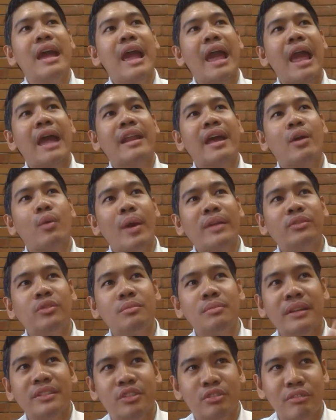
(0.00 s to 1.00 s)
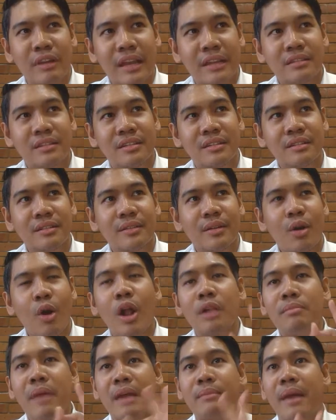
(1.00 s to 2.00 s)
and I went to Madrid
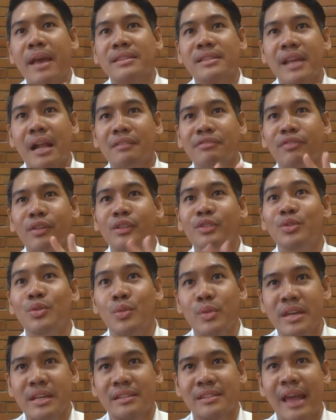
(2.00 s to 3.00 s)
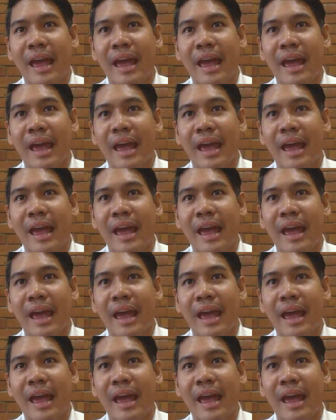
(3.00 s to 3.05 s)
all by myself for two weeks.